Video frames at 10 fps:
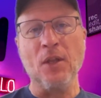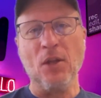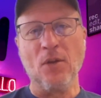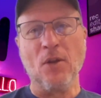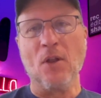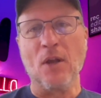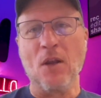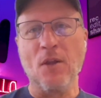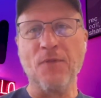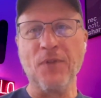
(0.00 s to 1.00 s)
Like a
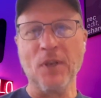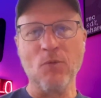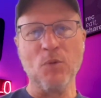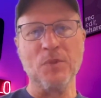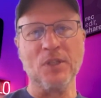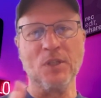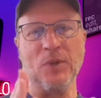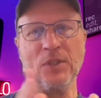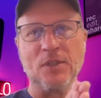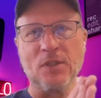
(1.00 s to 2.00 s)
lot of fitting rooms seem to
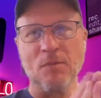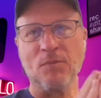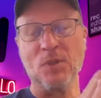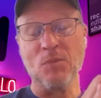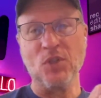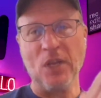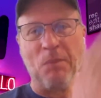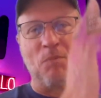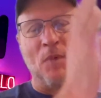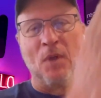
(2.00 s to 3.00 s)
be just some
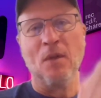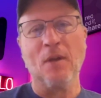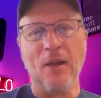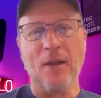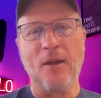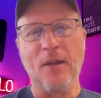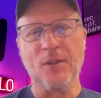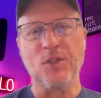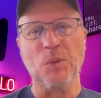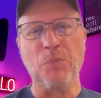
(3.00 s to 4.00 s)
cheap
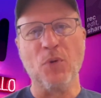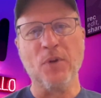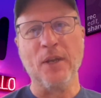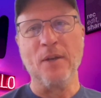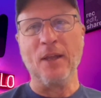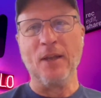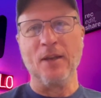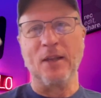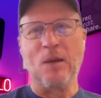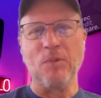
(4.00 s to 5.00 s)
chipboard and
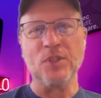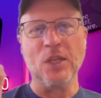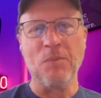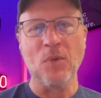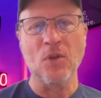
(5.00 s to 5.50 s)
a couple of cheap